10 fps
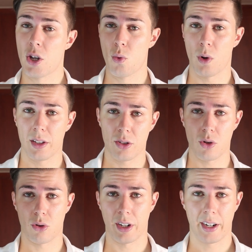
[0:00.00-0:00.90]
You want
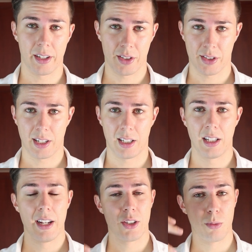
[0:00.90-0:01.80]
your
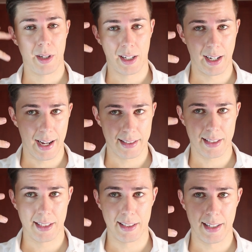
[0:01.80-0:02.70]
hairstyle to be
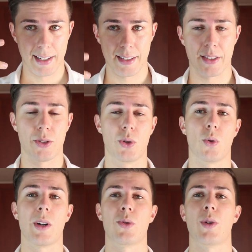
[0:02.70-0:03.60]
classy and nice. You
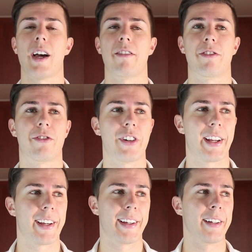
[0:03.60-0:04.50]
don't want to have
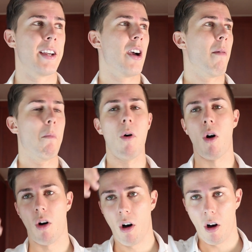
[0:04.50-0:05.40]
freaking
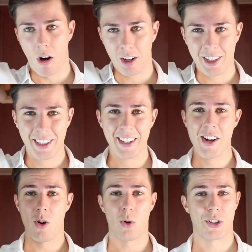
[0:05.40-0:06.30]
mohawk
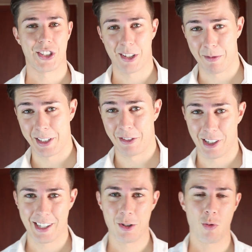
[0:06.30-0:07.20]
or something, right?